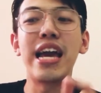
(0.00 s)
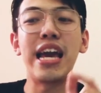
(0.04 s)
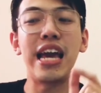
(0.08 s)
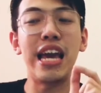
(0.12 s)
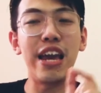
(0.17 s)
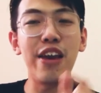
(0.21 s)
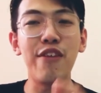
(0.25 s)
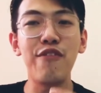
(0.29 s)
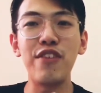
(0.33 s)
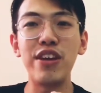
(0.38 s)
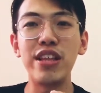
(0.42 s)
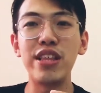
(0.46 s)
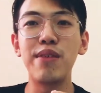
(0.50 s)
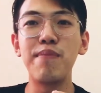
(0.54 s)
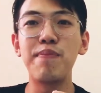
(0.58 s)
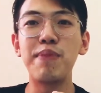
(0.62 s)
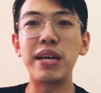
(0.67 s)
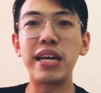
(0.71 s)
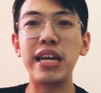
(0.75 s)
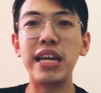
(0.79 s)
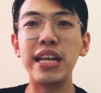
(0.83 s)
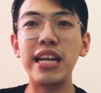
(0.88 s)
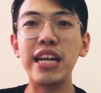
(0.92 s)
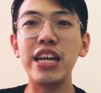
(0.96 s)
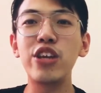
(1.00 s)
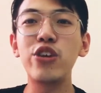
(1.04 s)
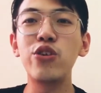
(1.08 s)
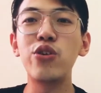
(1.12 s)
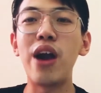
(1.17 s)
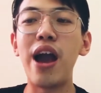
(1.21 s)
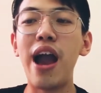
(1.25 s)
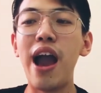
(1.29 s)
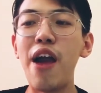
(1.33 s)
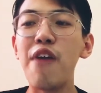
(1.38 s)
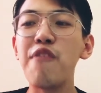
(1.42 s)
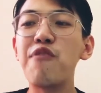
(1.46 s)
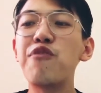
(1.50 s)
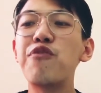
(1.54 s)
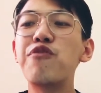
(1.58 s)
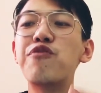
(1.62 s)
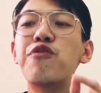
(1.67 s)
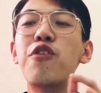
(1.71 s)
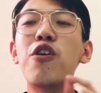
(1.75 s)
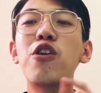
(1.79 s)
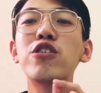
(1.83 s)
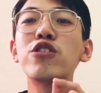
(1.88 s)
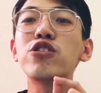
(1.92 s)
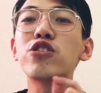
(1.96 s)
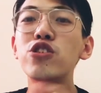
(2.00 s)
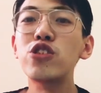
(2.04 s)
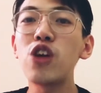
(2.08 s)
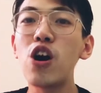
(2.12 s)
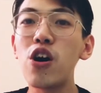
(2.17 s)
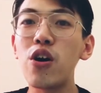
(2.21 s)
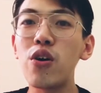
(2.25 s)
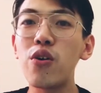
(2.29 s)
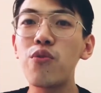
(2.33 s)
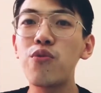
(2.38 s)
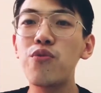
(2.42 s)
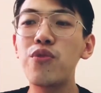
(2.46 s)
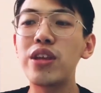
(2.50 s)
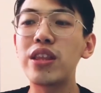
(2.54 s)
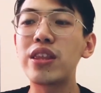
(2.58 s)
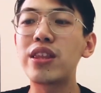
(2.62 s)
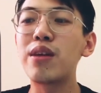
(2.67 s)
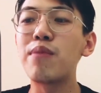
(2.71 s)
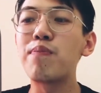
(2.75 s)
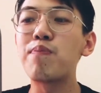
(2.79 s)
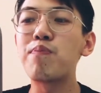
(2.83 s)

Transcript: If in the beginning you have 4 stock with the